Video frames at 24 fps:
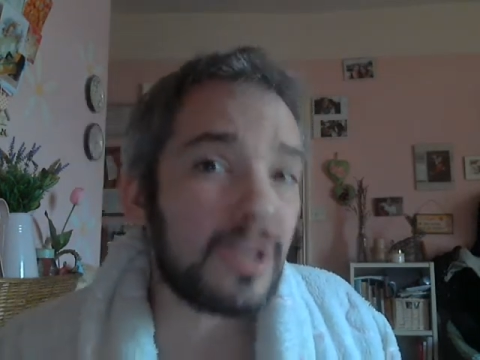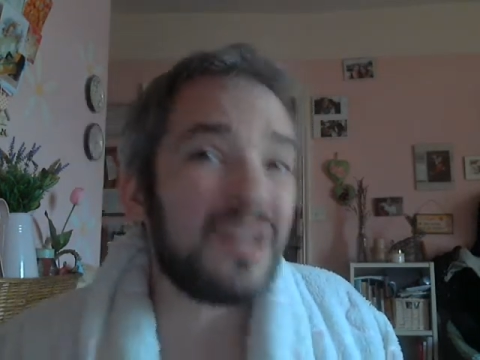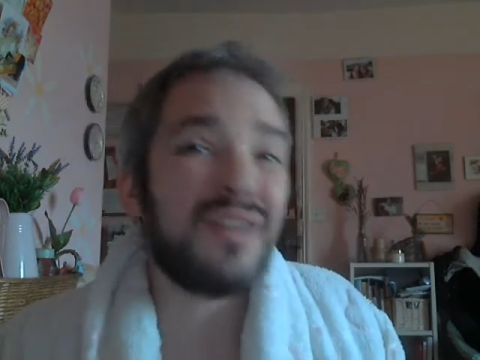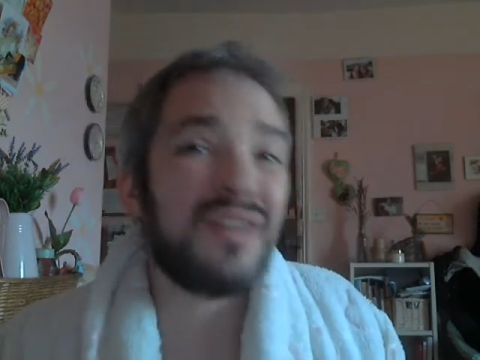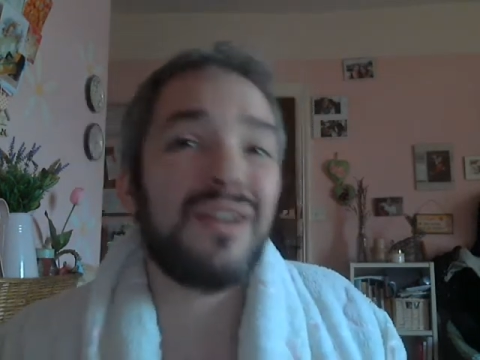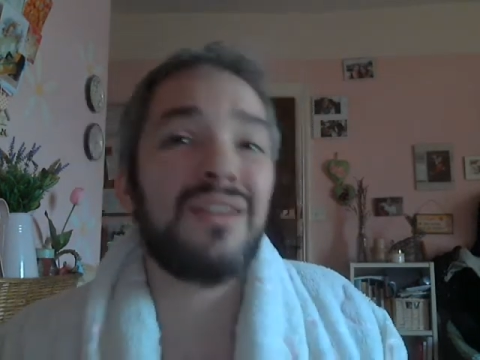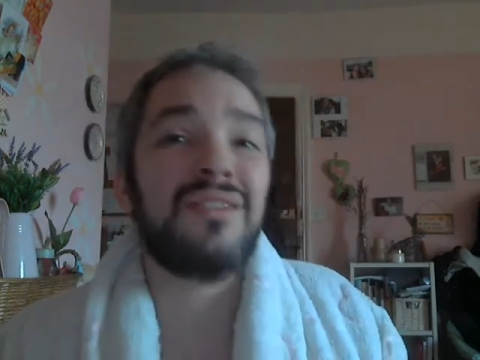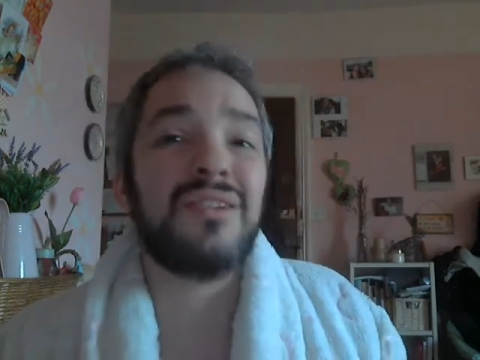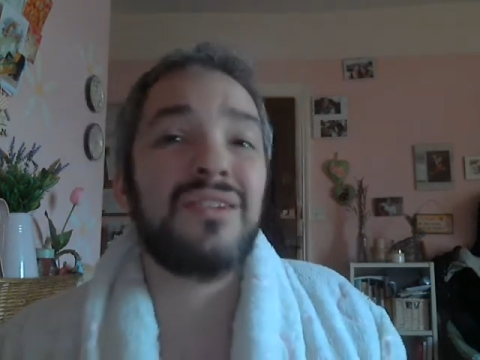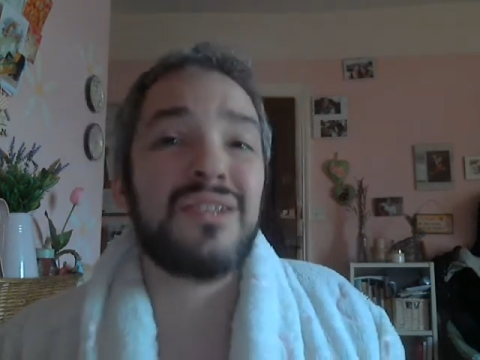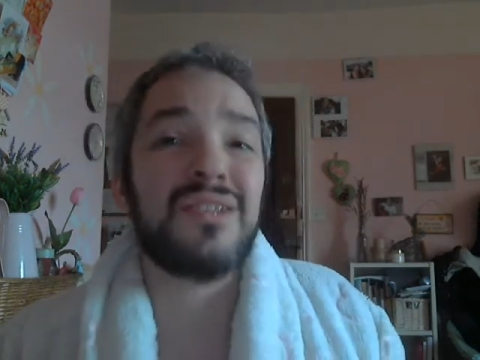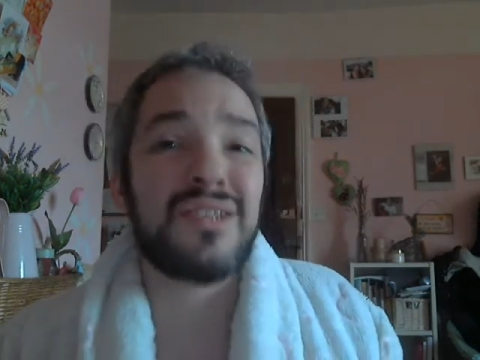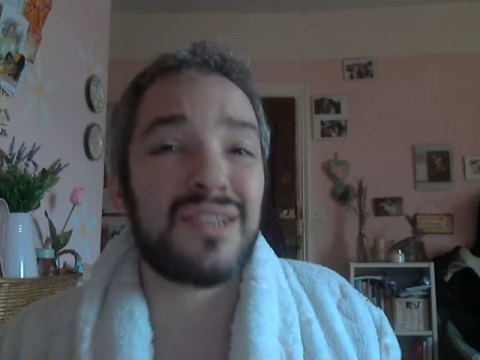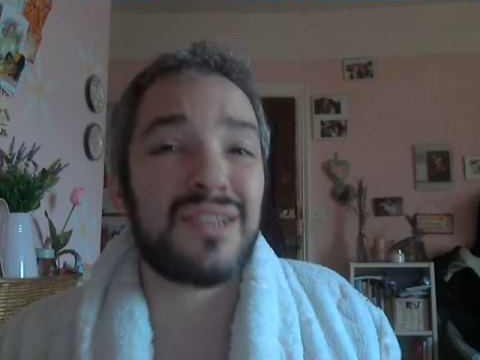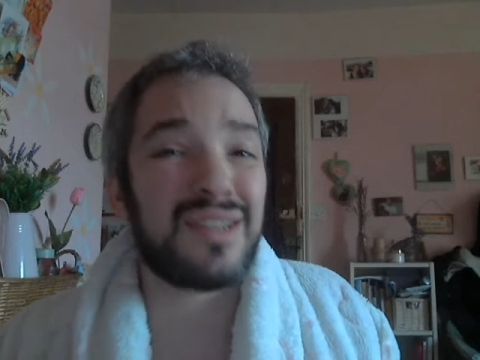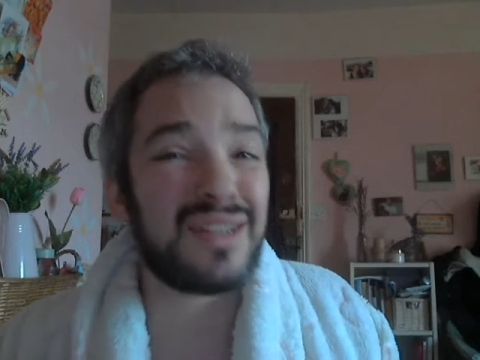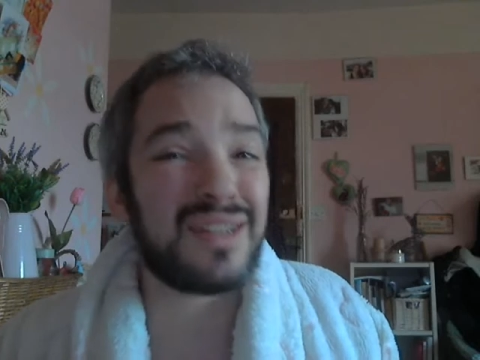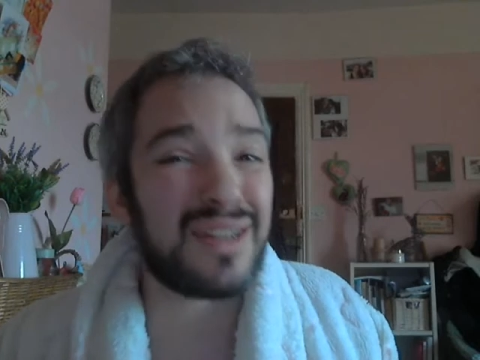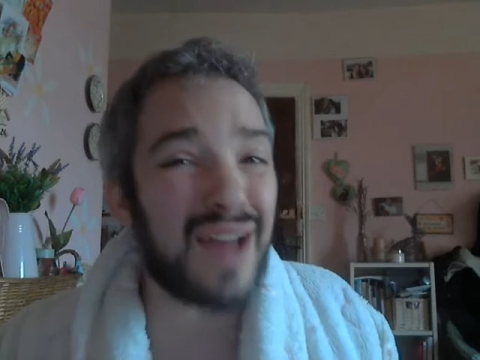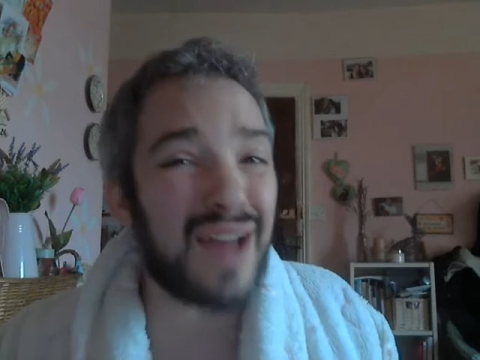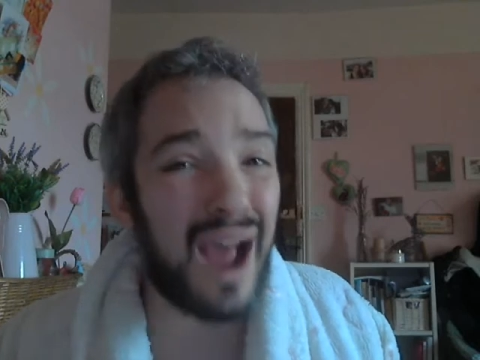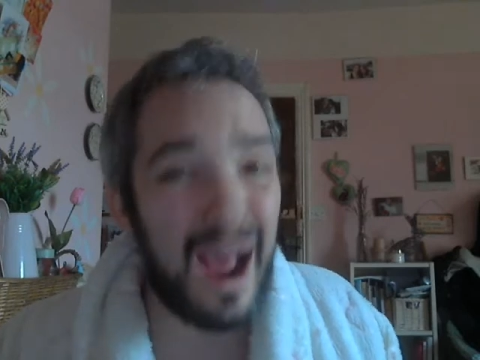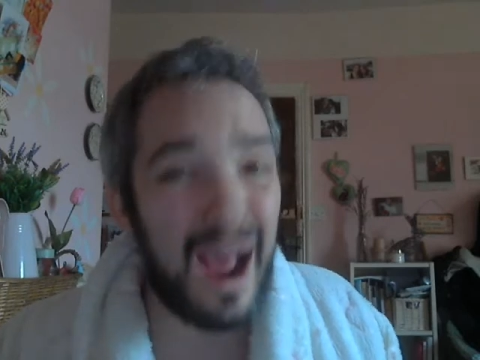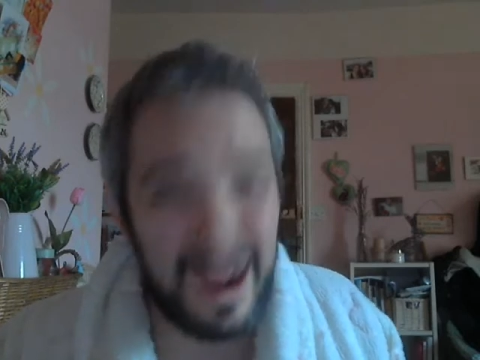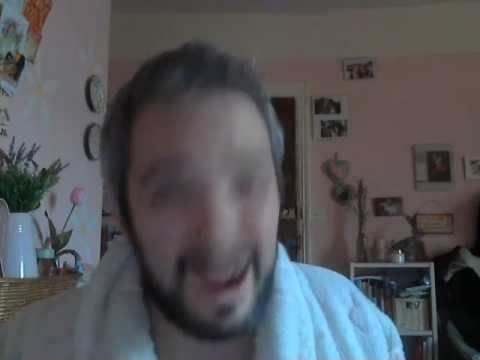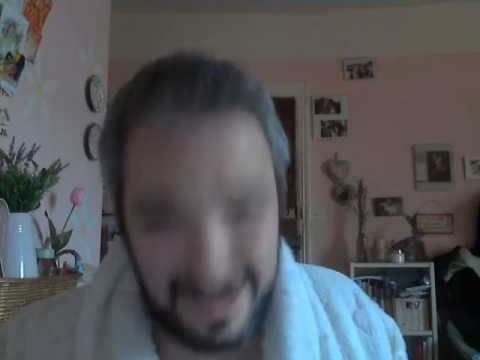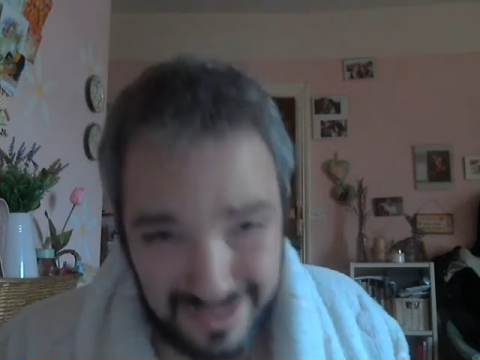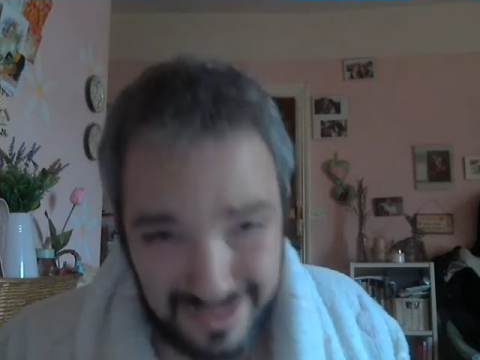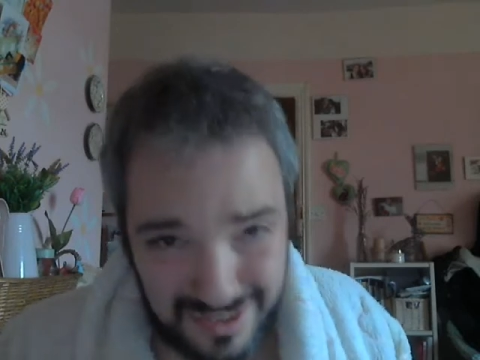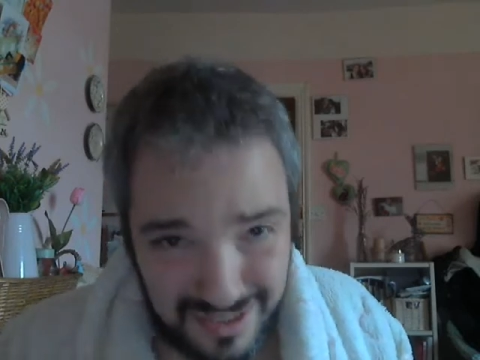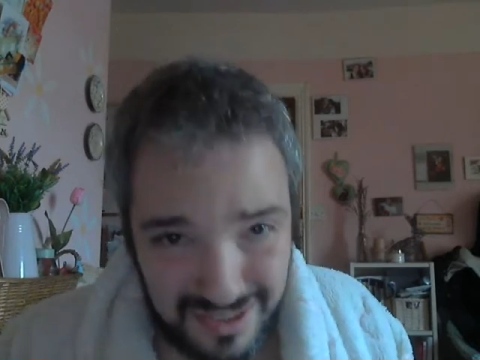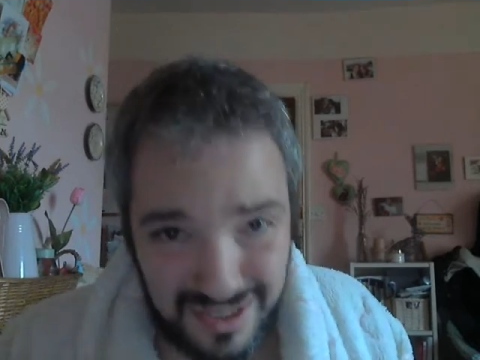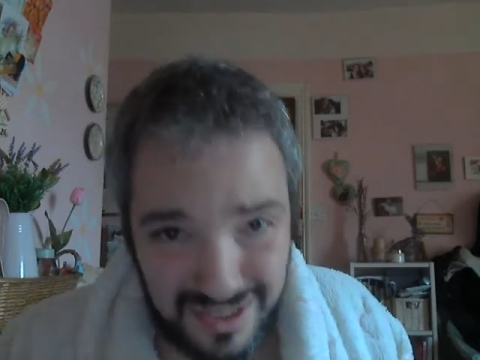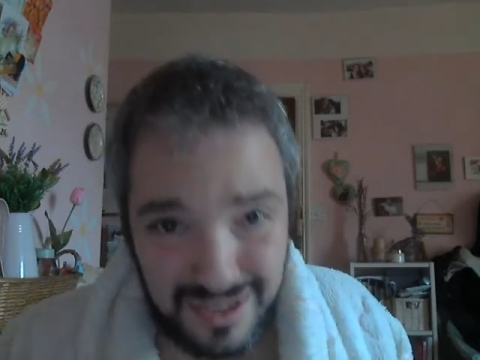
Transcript: it does not.